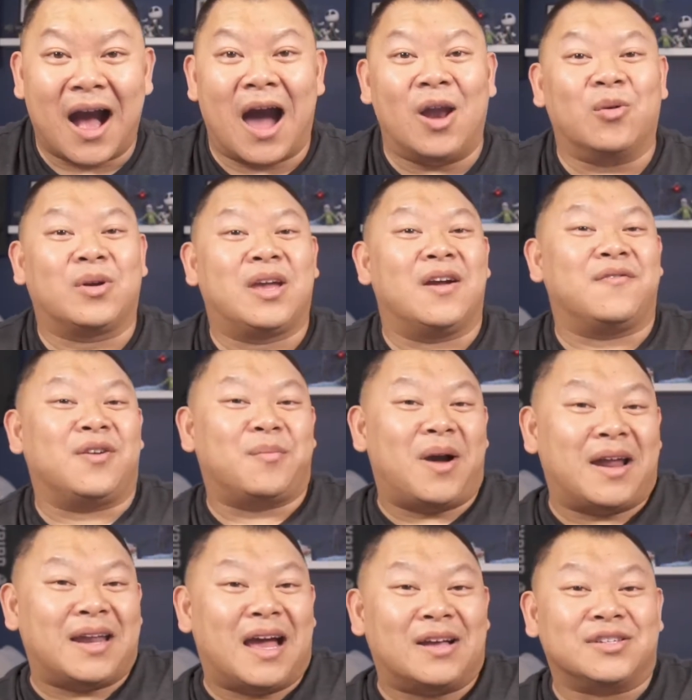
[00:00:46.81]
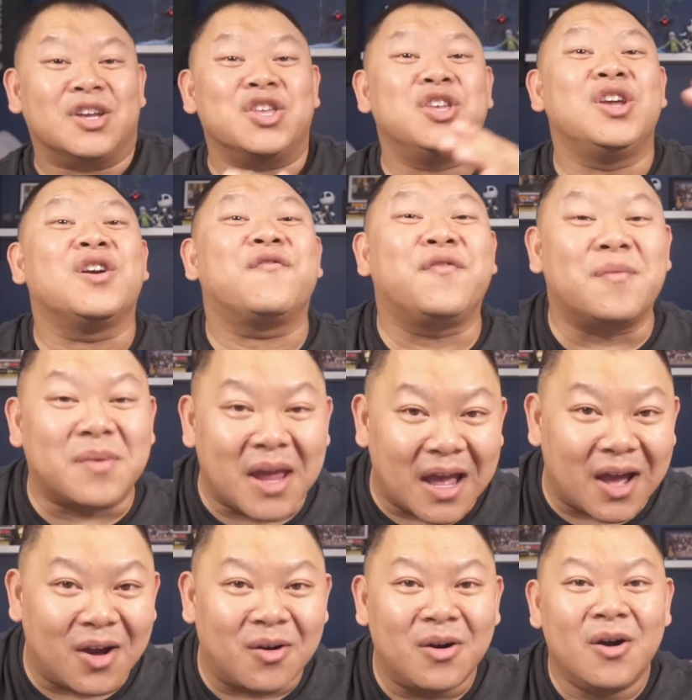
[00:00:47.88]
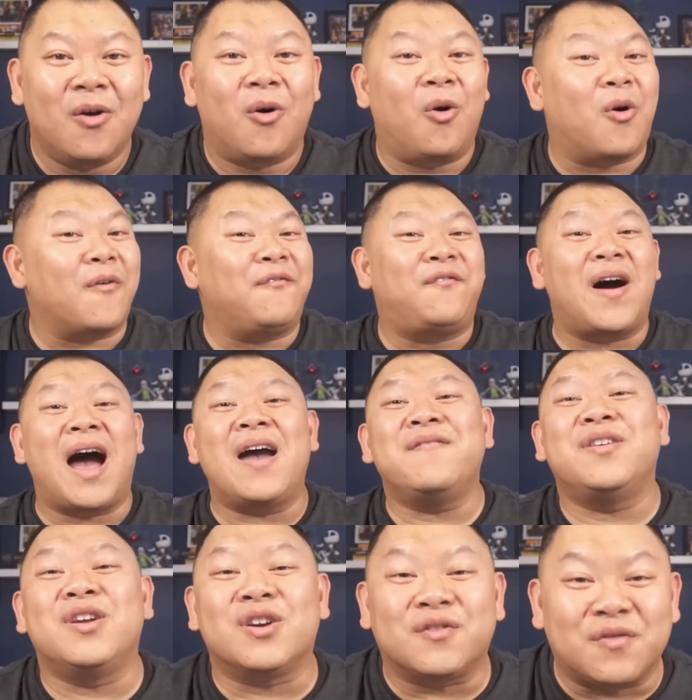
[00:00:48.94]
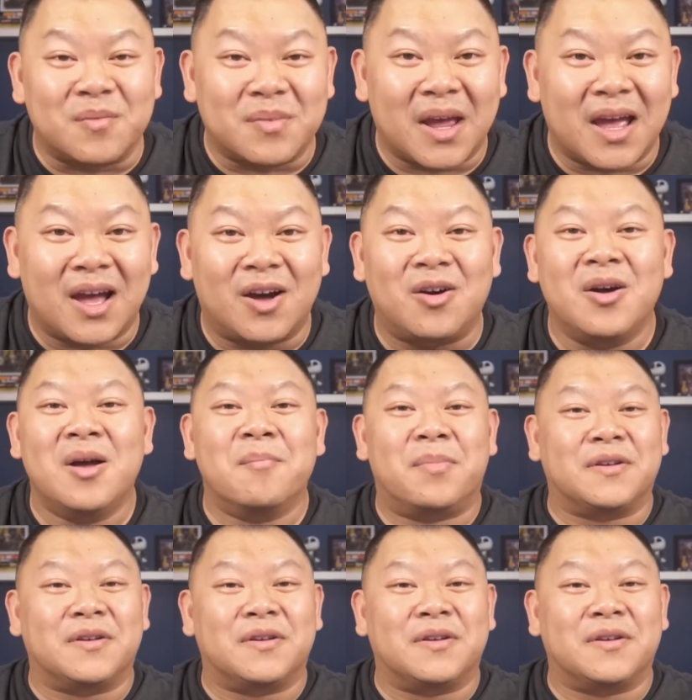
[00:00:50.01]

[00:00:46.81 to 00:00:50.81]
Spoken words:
I don't care if you're buying a house a year from now or 5 years from now,